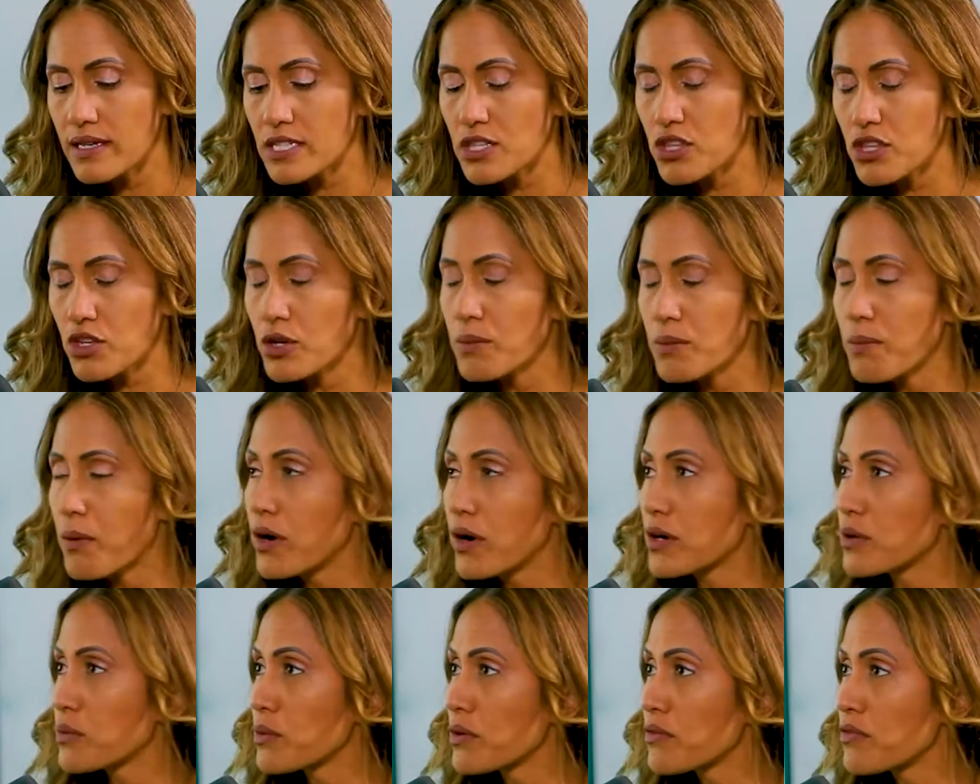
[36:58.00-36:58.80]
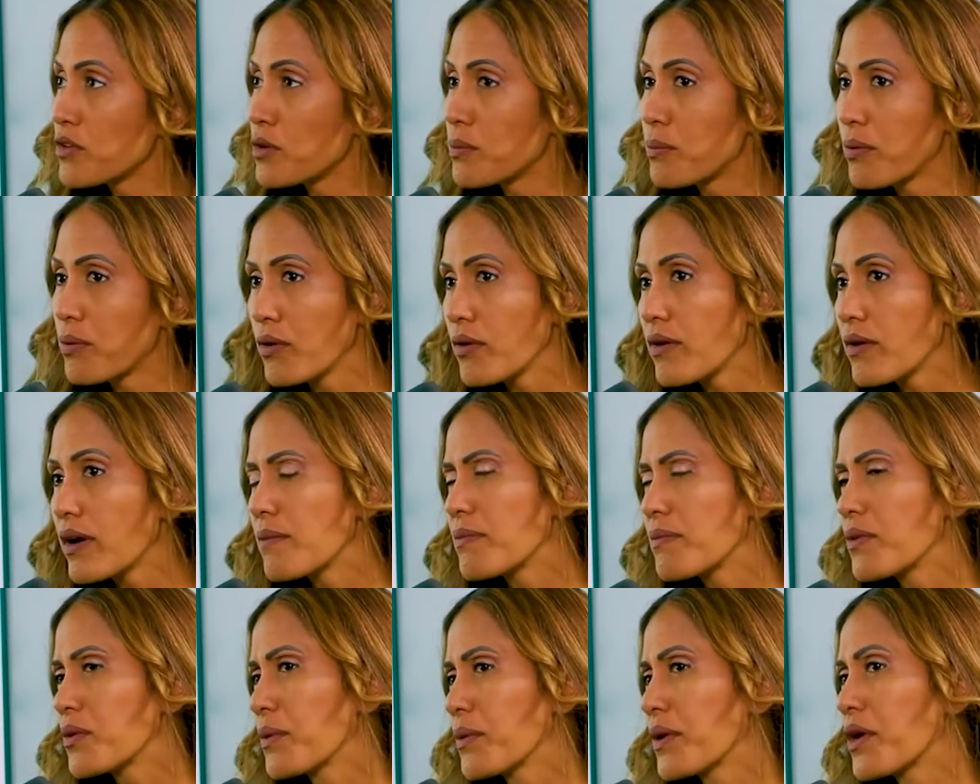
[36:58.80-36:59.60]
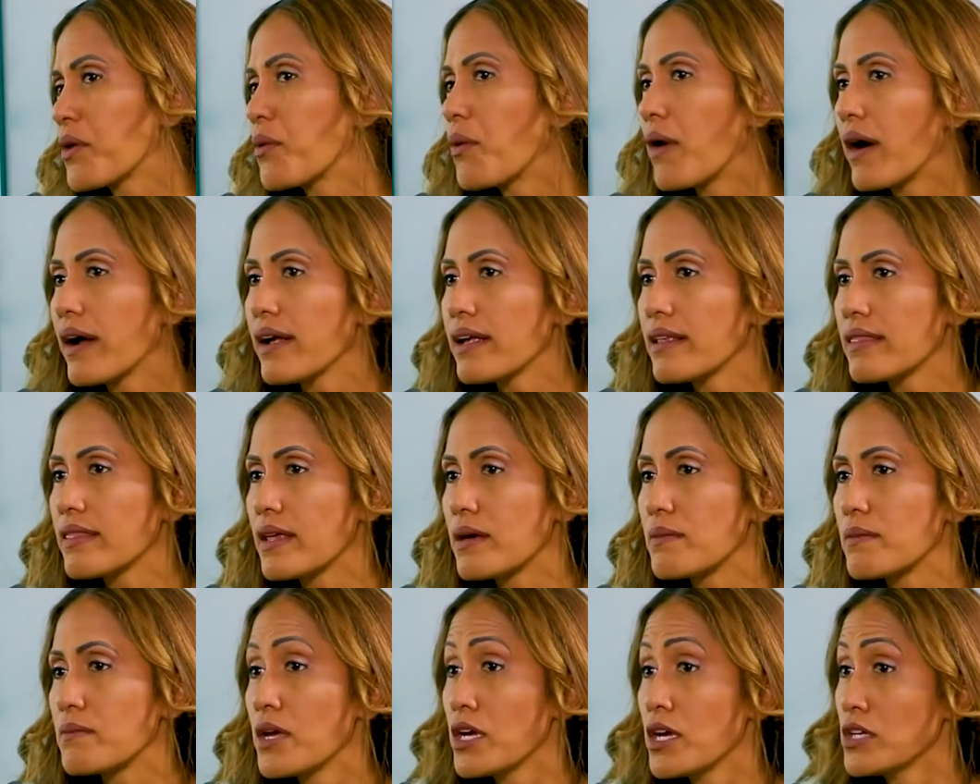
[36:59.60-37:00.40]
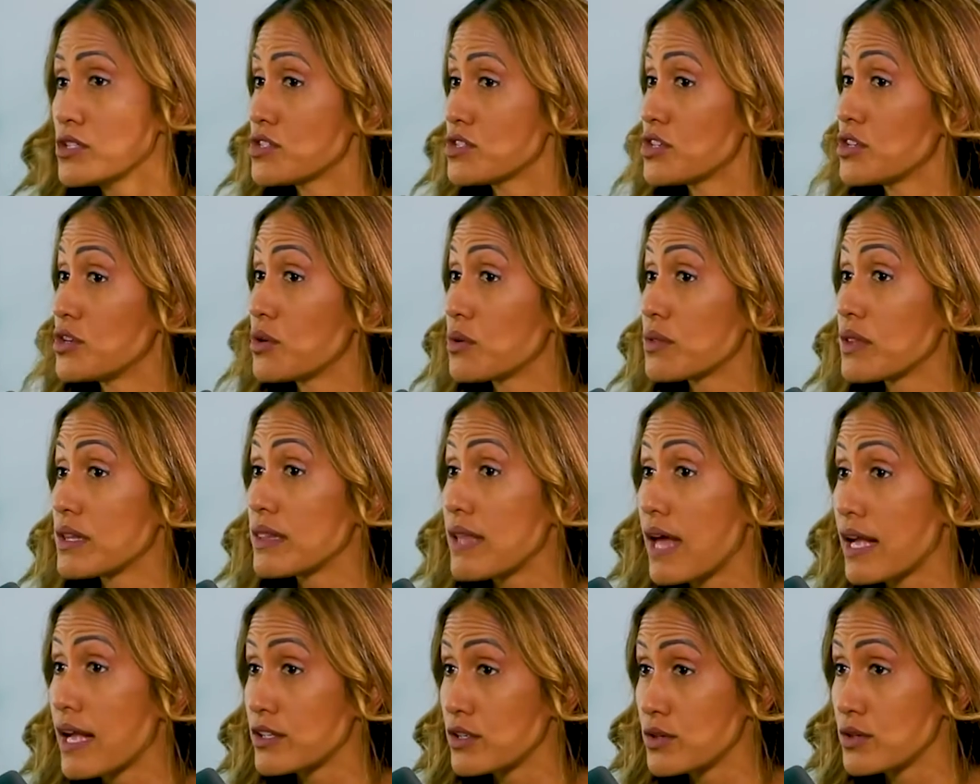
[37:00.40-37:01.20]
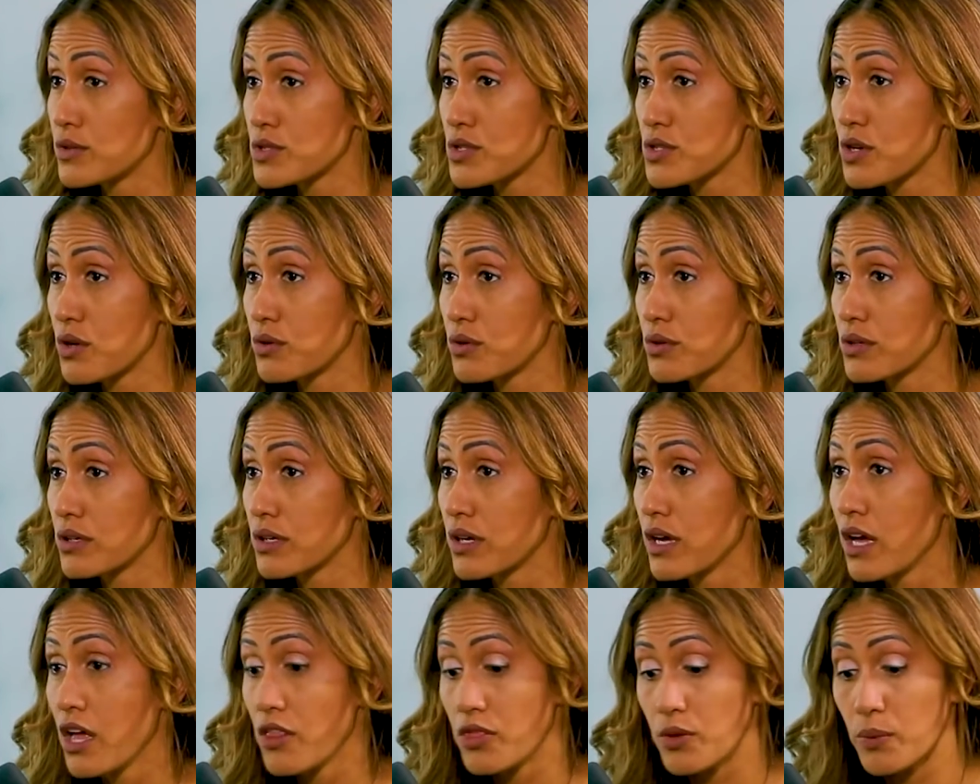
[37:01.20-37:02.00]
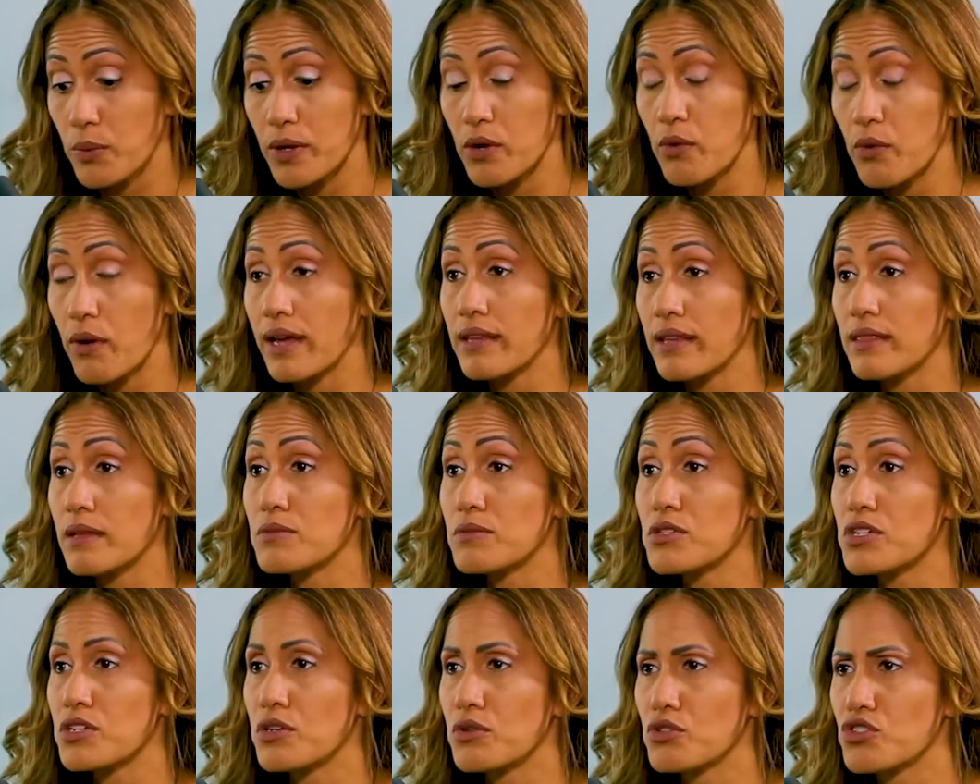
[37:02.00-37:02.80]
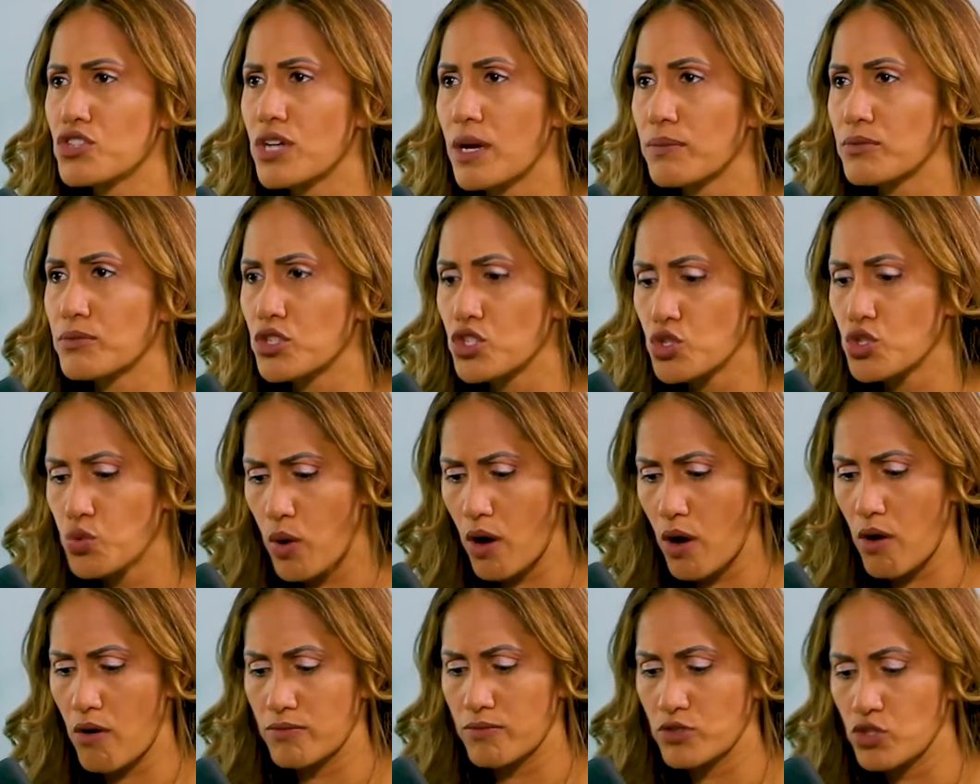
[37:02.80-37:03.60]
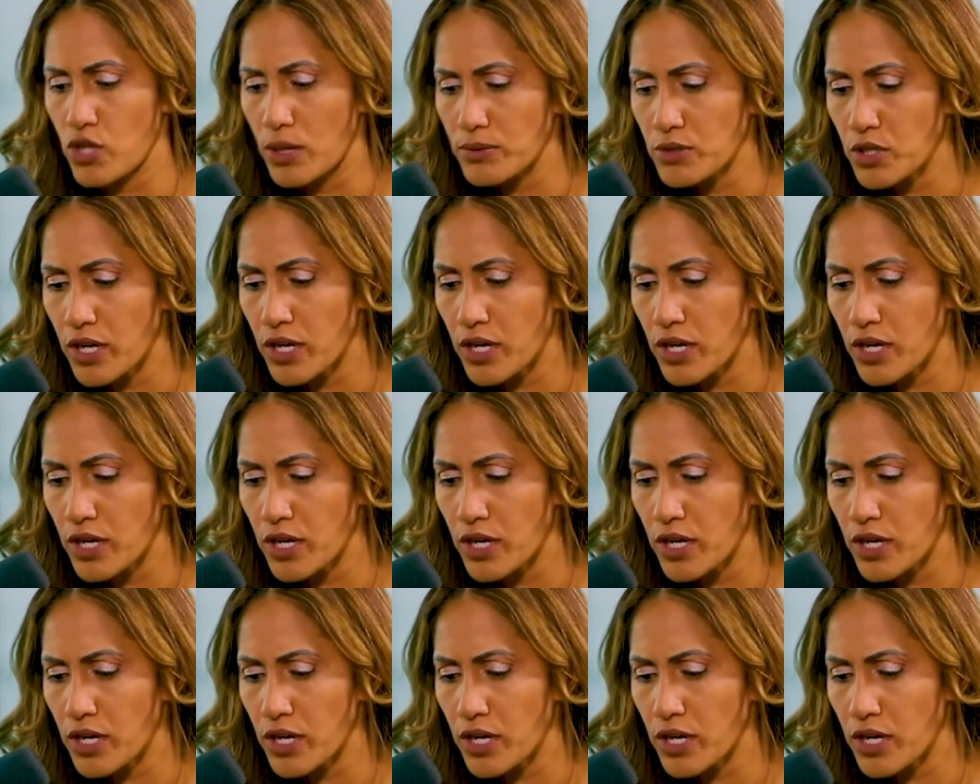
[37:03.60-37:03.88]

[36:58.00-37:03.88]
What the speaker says: third-party review program, they're requiring them to know the land use code. They're requiring them to know Chapter 12, Chapter